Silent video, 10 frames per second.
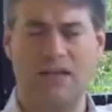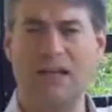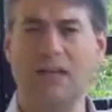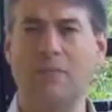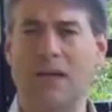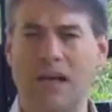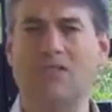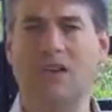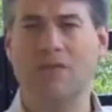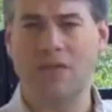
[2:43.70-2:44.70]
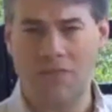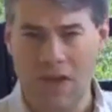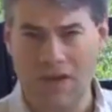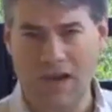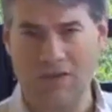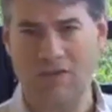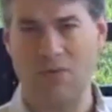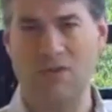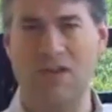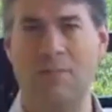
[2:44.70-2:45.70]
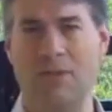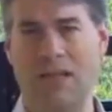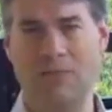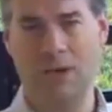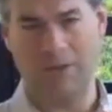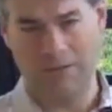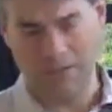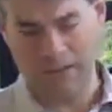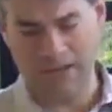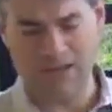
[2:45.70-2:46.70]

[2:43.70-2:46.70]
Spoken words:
deal because of the foundation, for example. That's been fully